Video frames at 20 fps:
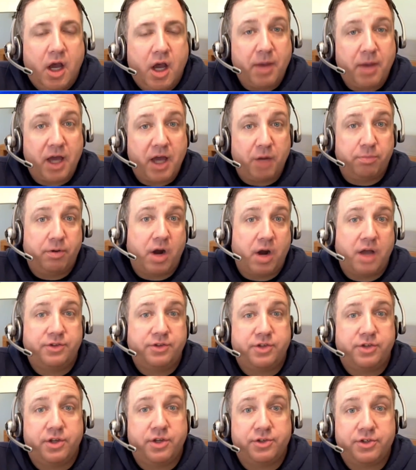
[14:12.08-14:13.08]
about a
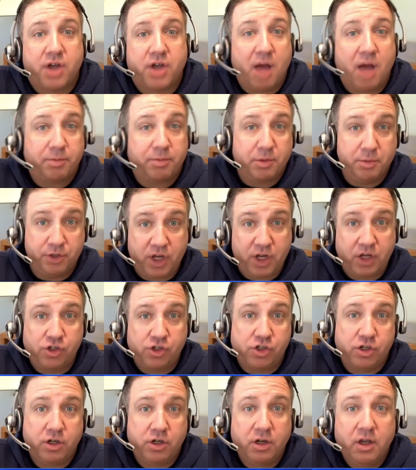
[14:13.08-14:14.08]
process
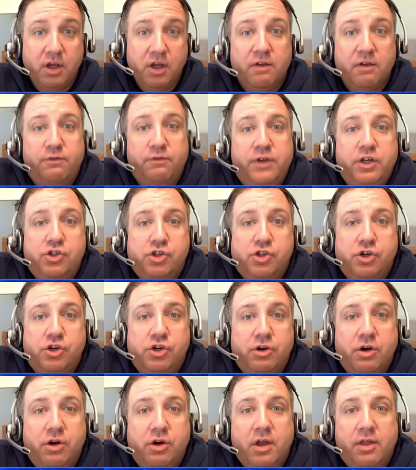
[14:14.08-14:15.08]
optimization
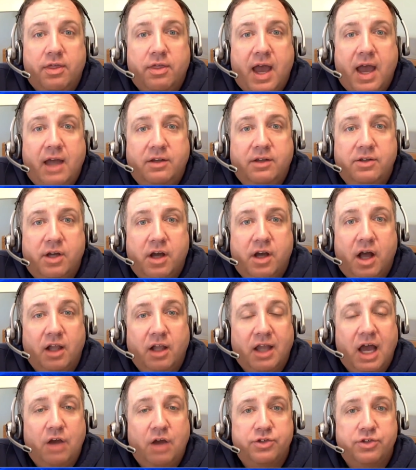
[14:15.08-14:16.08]
feature that uh,
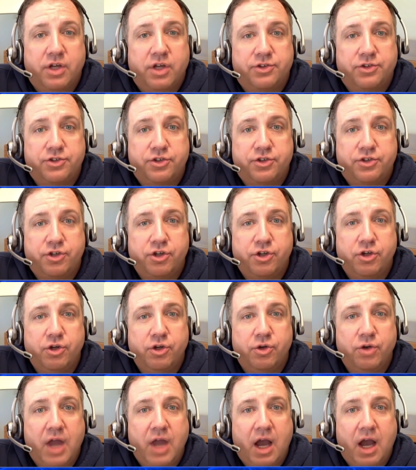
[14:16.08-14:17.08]
allows us to
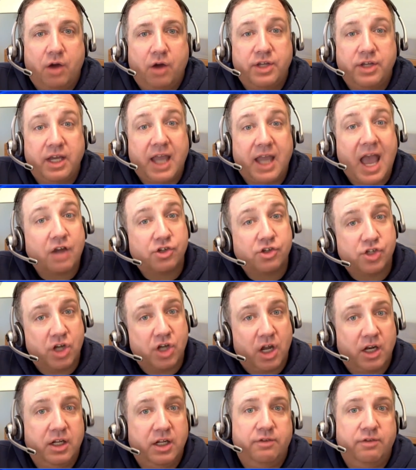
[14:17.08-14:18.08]
now take action
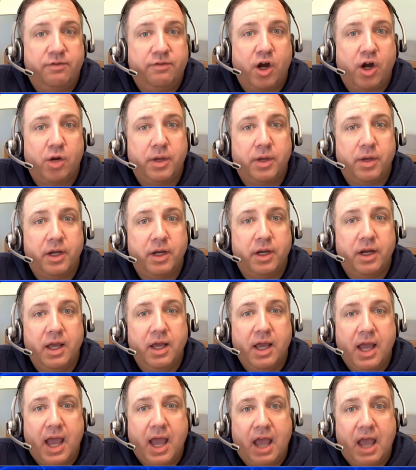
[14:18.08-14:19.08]
on an environment
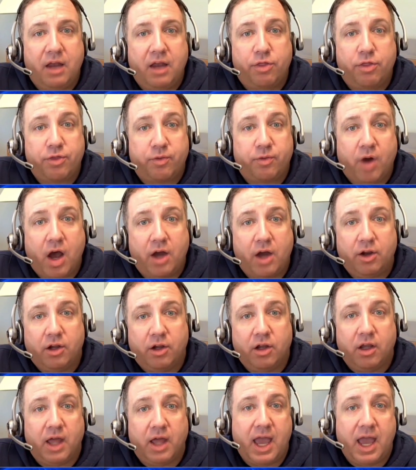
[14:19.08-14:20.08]
and
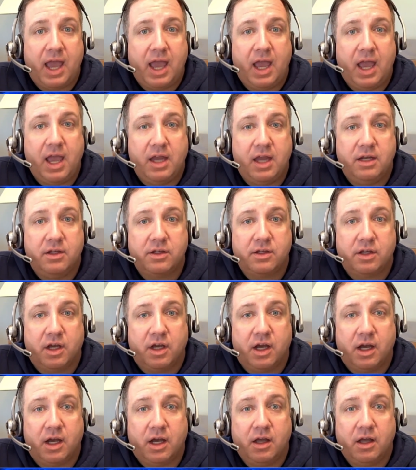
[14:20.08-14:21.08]
throttle and
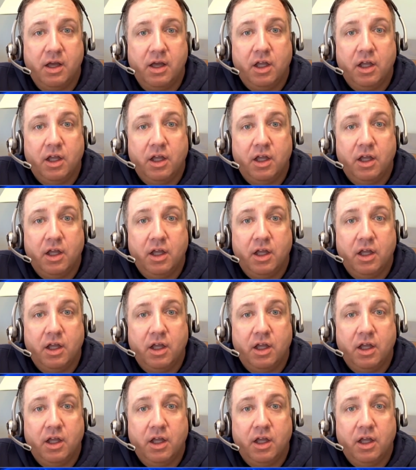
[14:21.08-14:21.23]
uh,